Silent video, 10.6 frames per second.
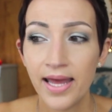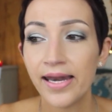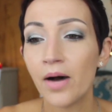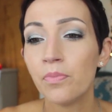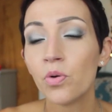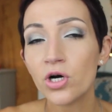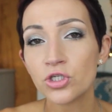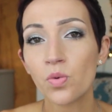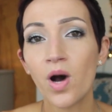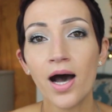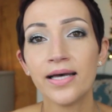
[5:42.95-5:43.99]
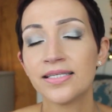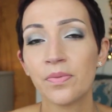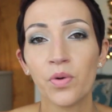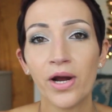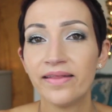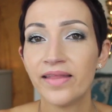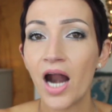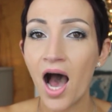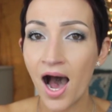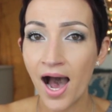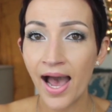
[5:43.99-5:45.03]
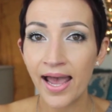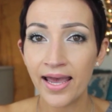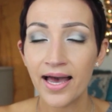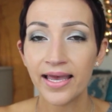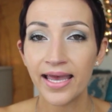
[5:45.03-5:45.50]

Now, Bourjois is a brand that I